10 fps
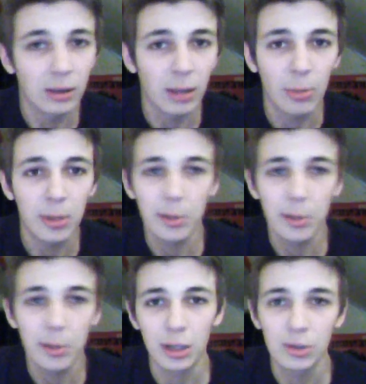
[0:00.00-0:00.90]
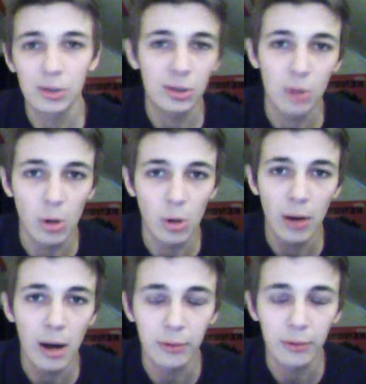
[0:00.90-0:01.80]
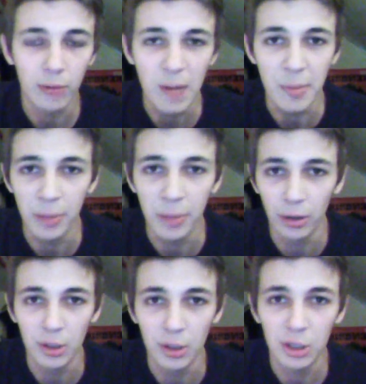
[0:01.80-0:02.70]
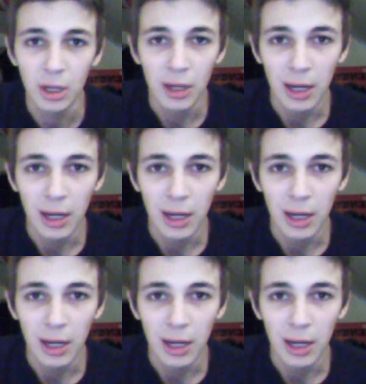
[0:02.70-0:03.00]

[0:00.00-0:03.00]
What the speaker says: They pretty much like just go around and rape and pillage